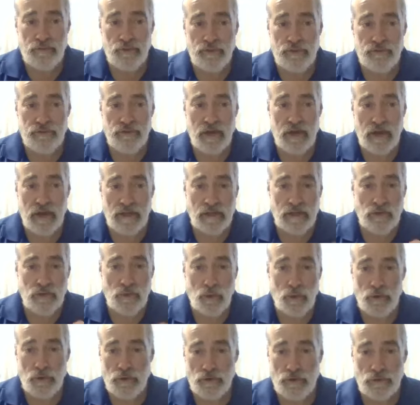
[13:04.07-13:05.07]
was done in
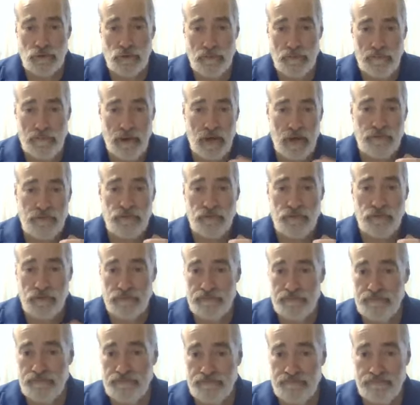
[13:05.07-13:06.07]
order to puzzle.
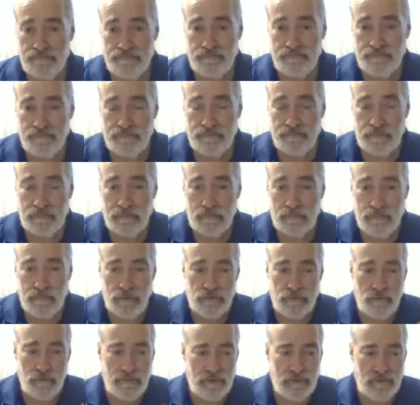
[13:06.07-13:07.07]

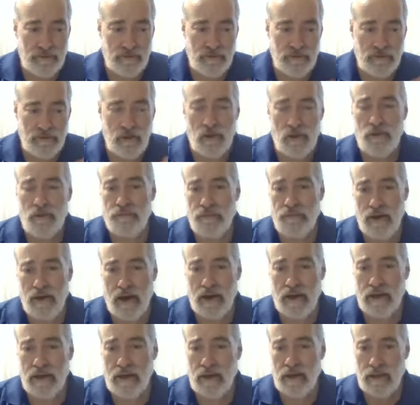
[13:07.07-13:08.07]
Puzzle means to
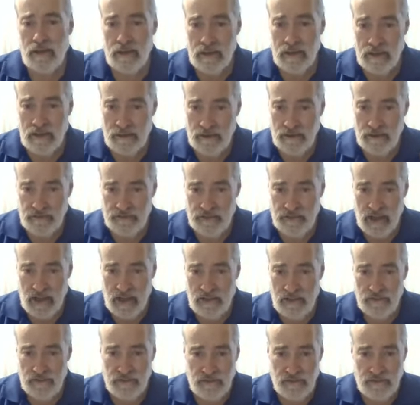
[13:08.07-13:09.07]
nullify the
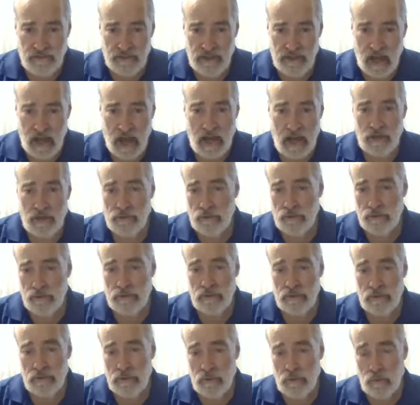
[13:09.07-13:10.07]
status of an idol
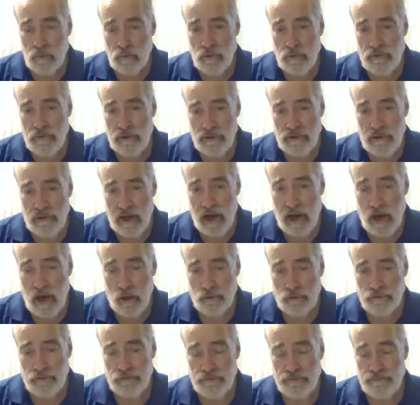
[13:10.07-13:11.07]
within the
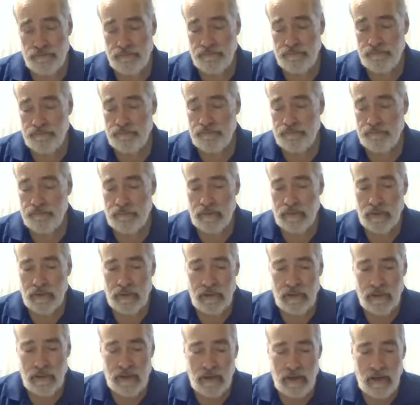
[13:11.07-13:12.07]
house.
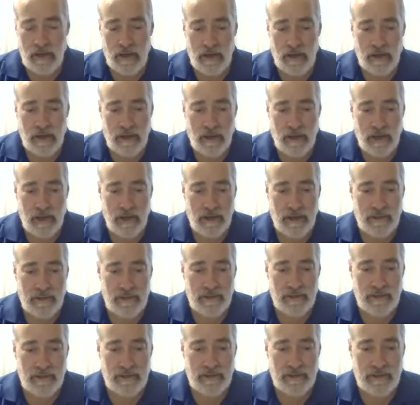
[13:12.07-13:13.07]

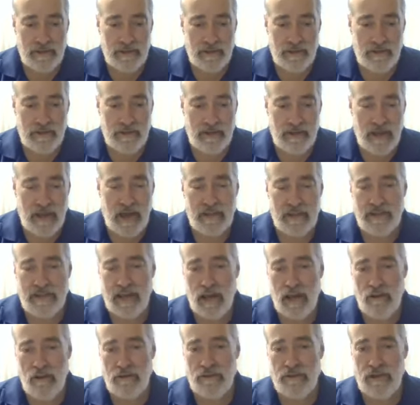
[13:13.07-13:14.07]
And they had
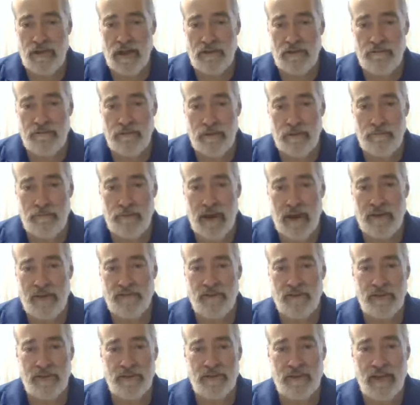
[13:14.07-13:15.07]
carried that and
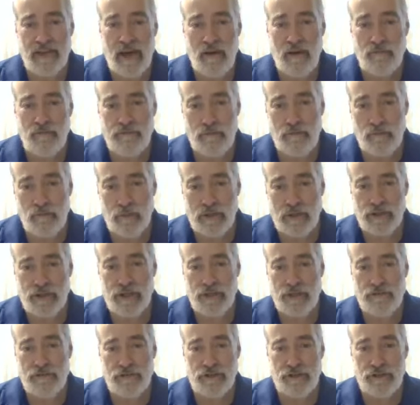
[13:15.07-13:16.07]
passing it down from one
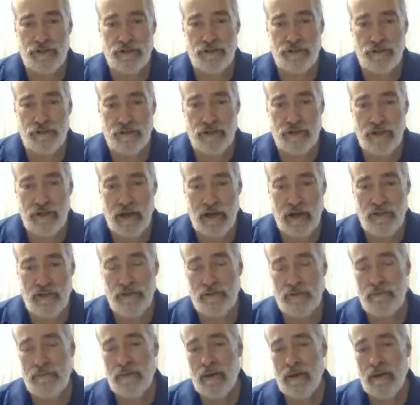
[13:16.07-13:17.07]
generation to the other.